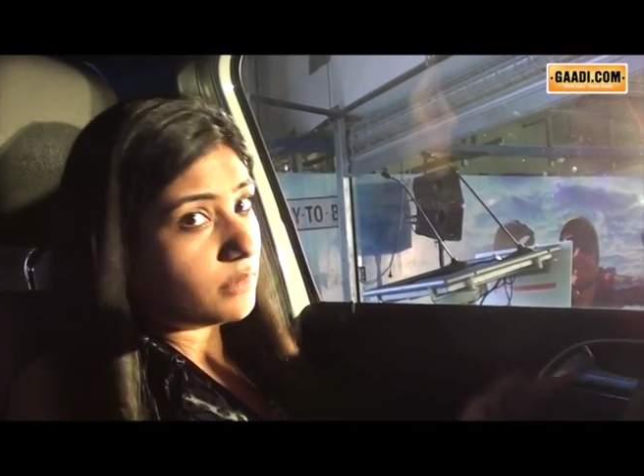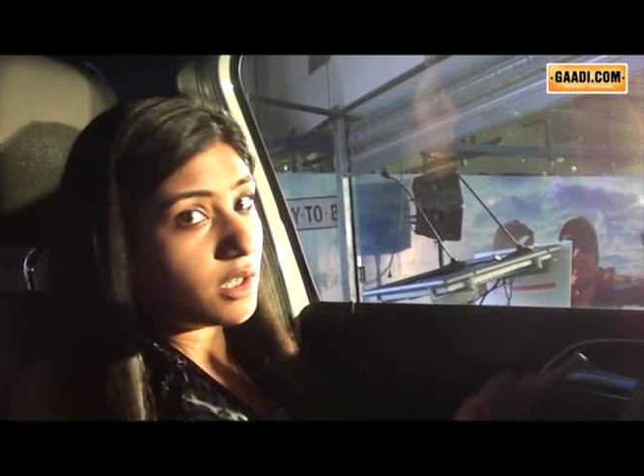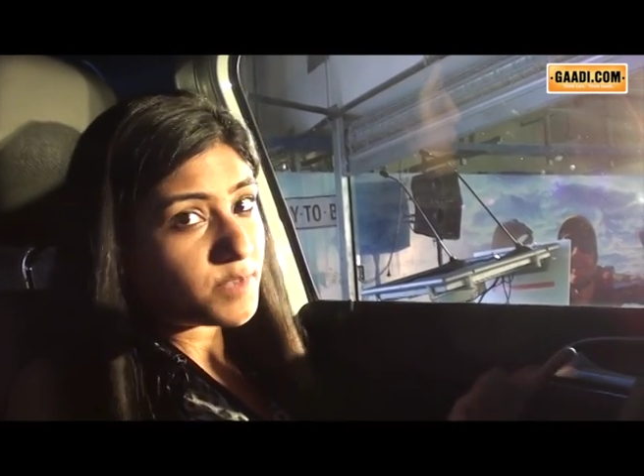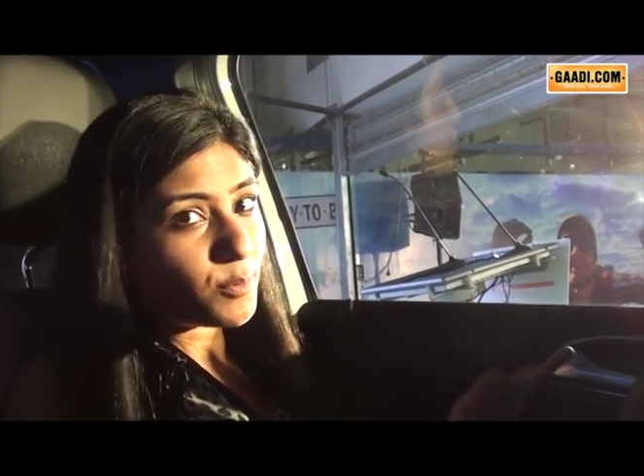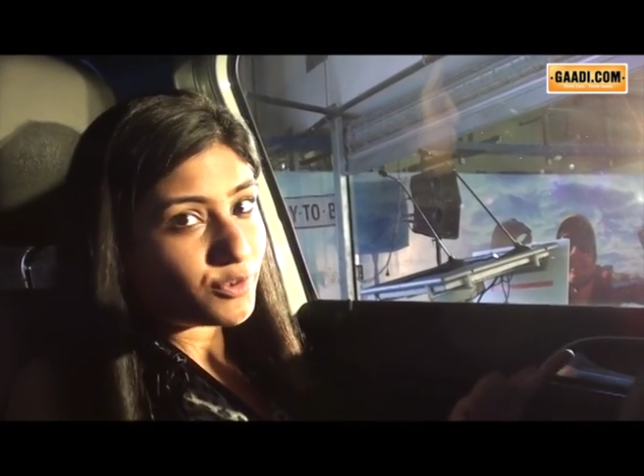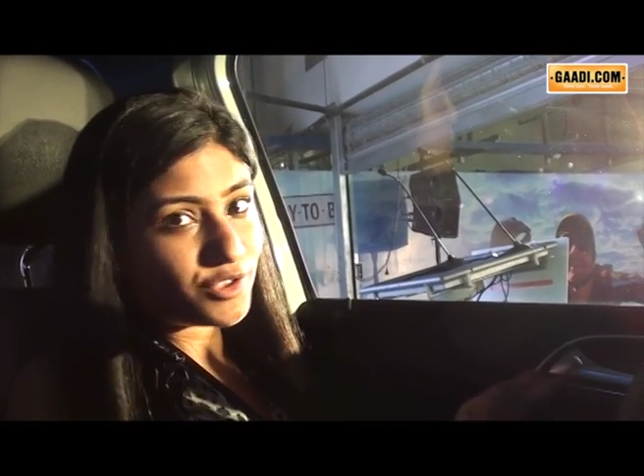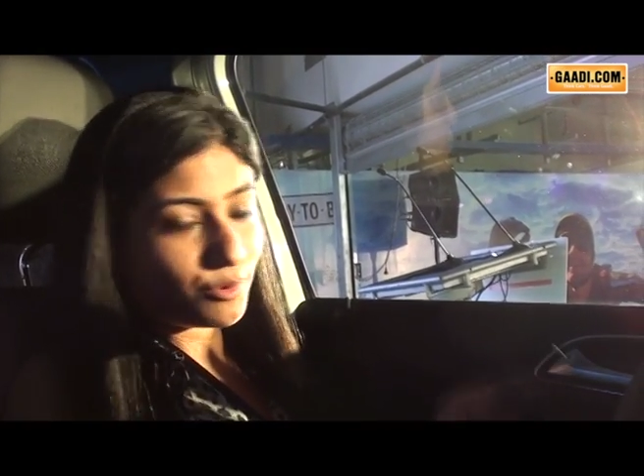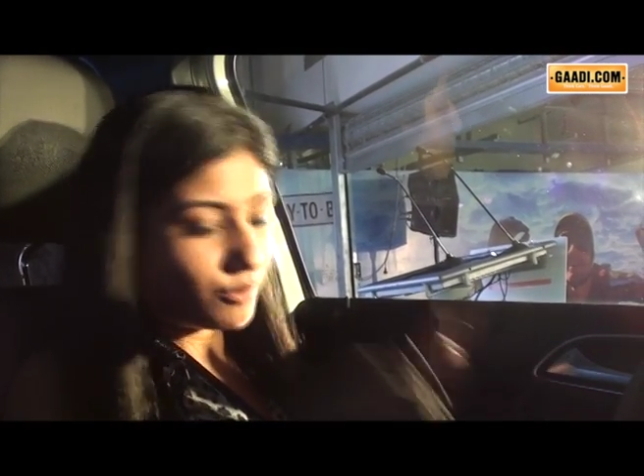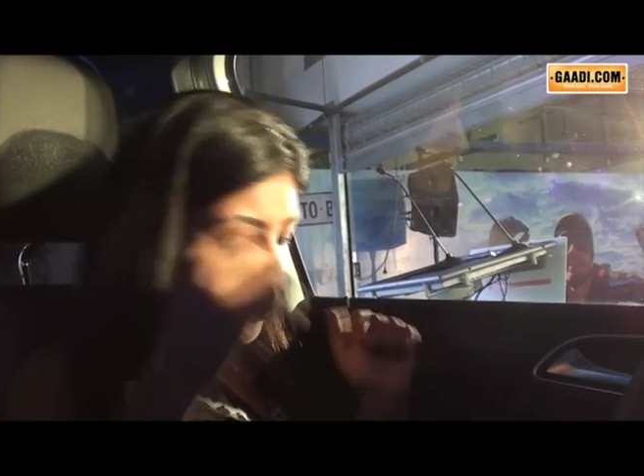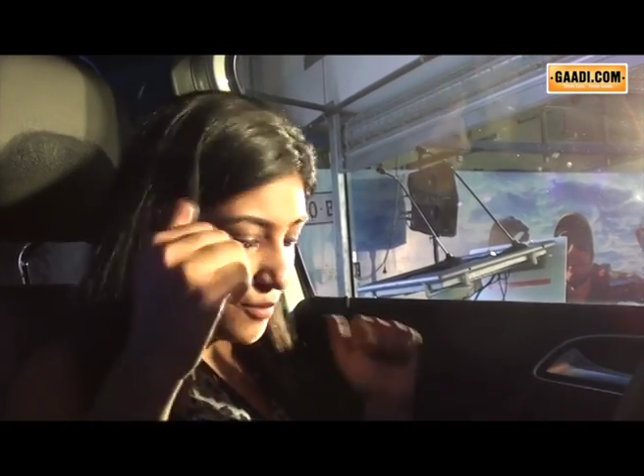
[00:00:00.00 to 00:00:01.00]
a sports
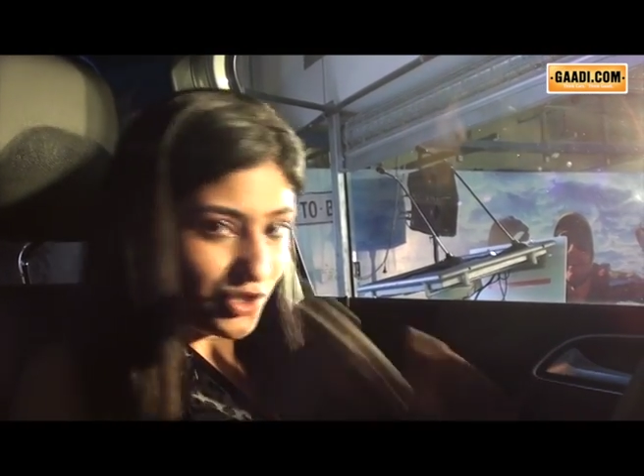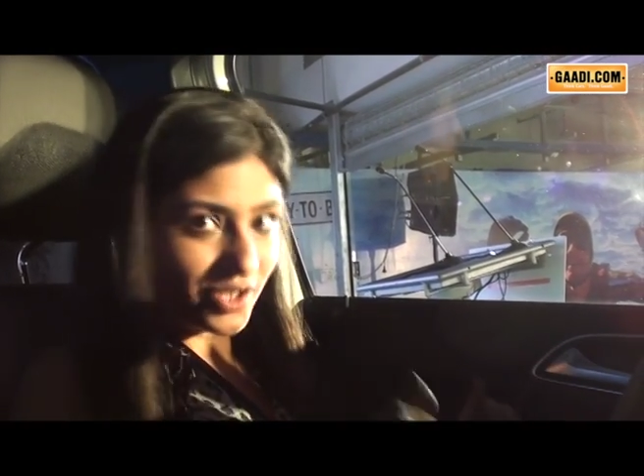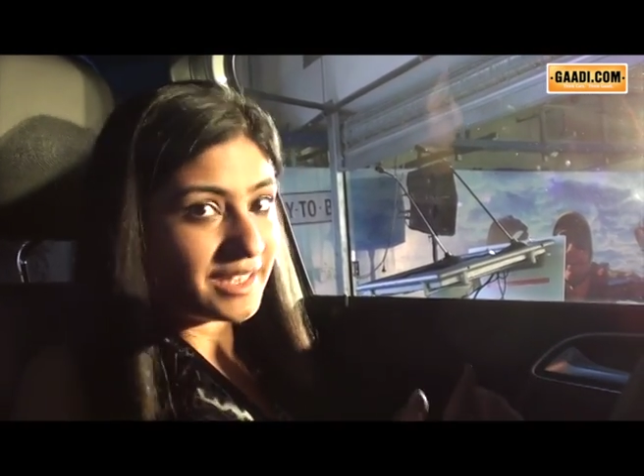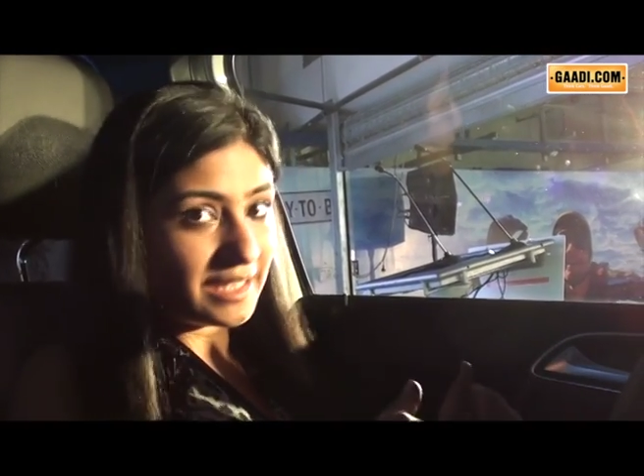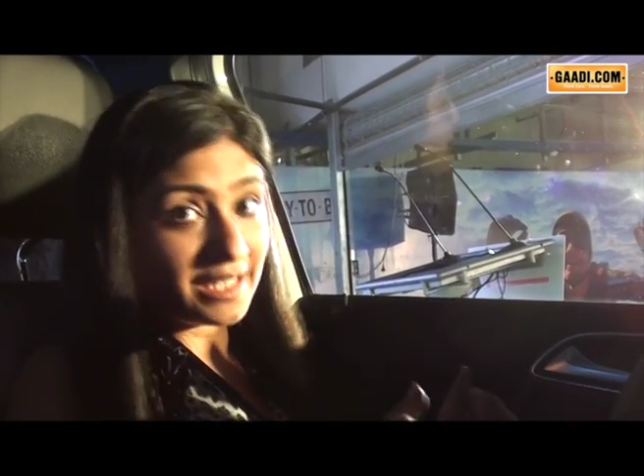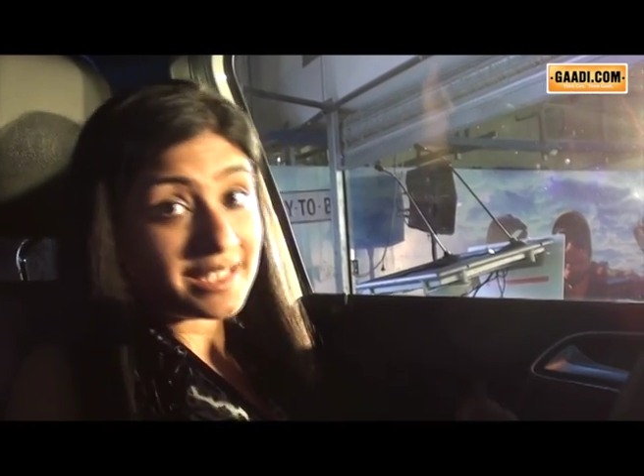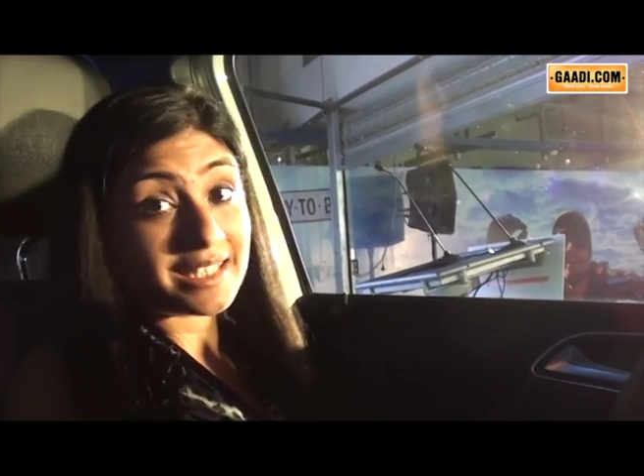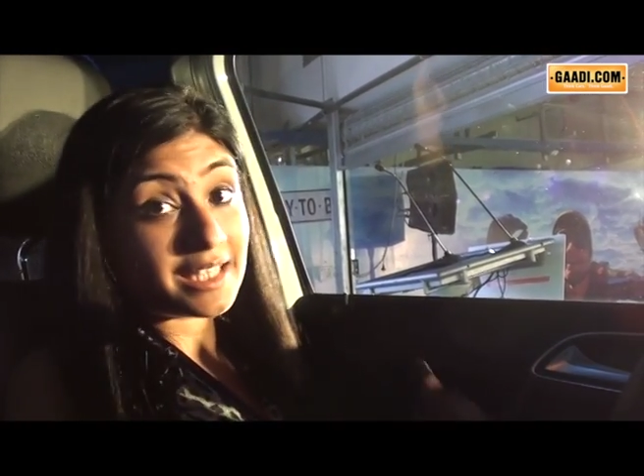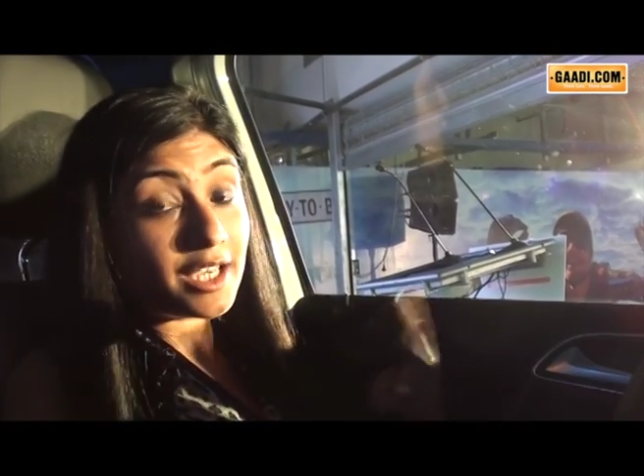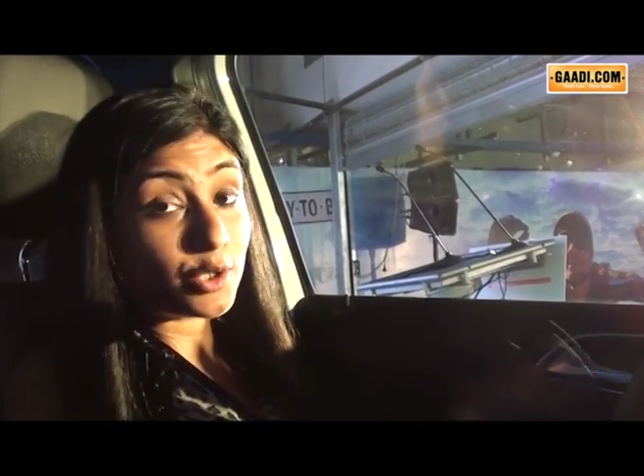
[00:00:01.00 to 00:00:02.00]
tourer which is
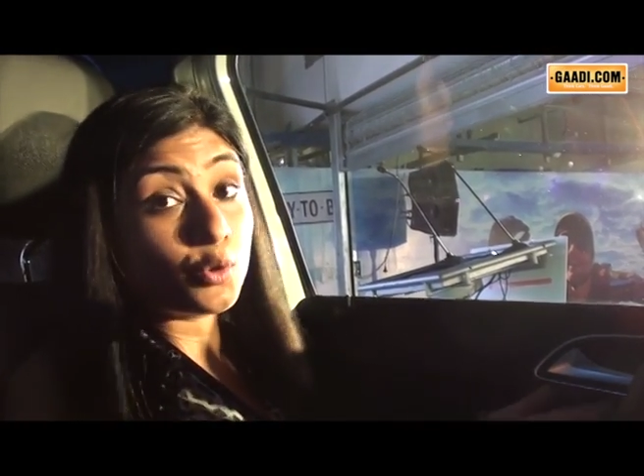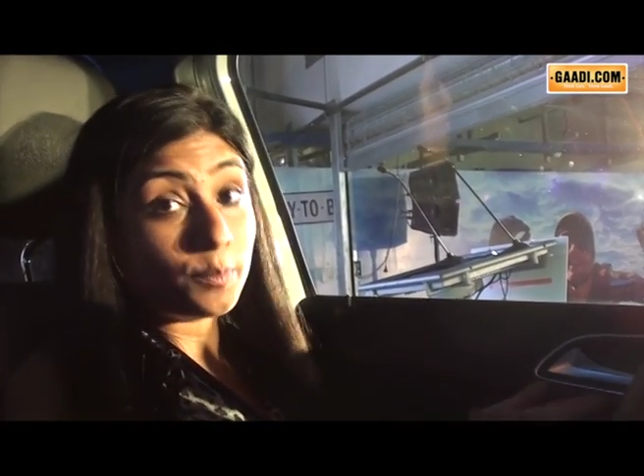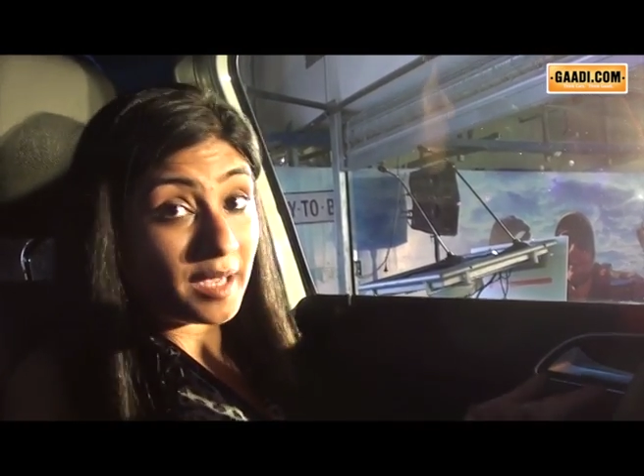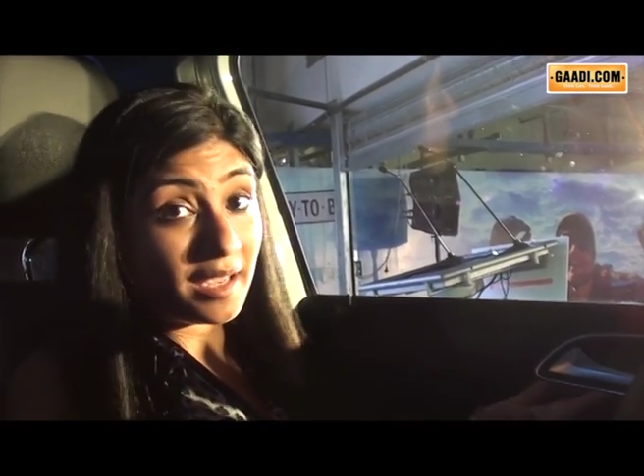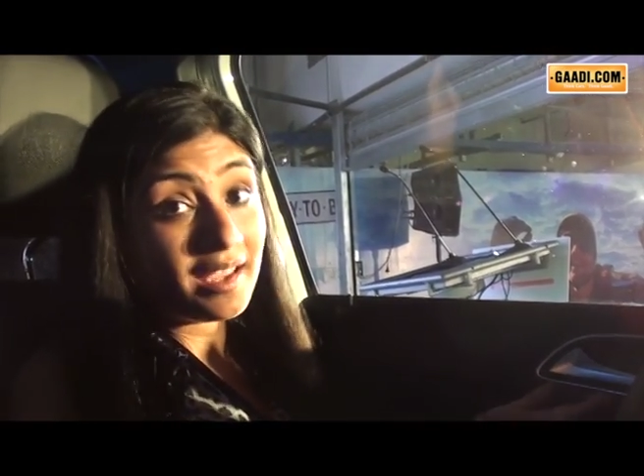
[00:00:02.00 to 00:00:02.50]
this, a coupe,